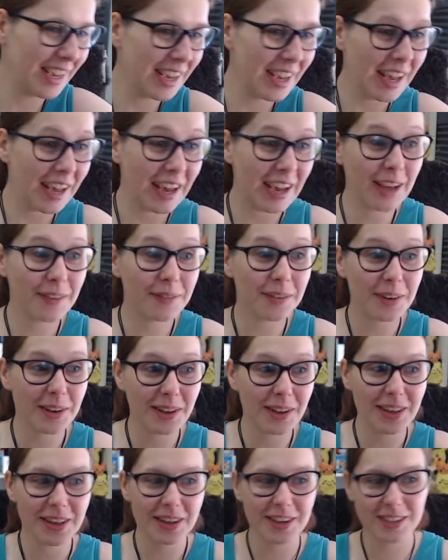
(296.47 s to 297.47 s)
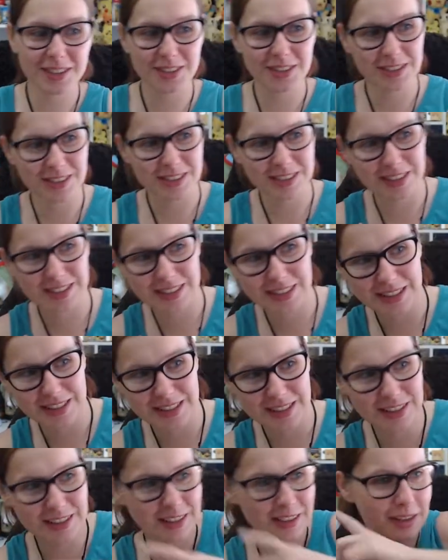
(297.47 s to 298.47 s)
I have a lot, as you can
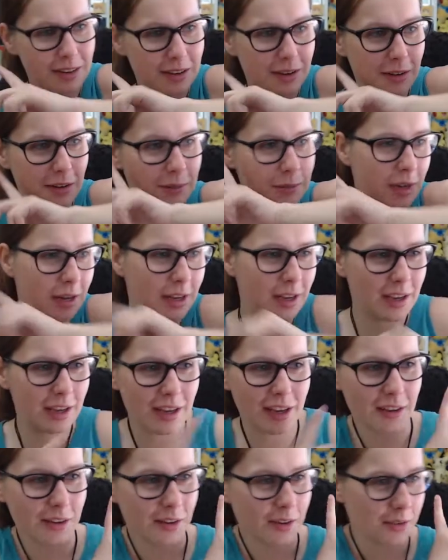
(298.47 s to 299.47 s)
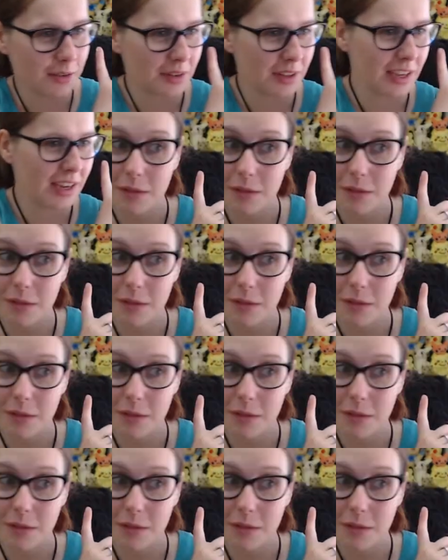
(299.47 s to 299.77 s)
see. All my, oh there,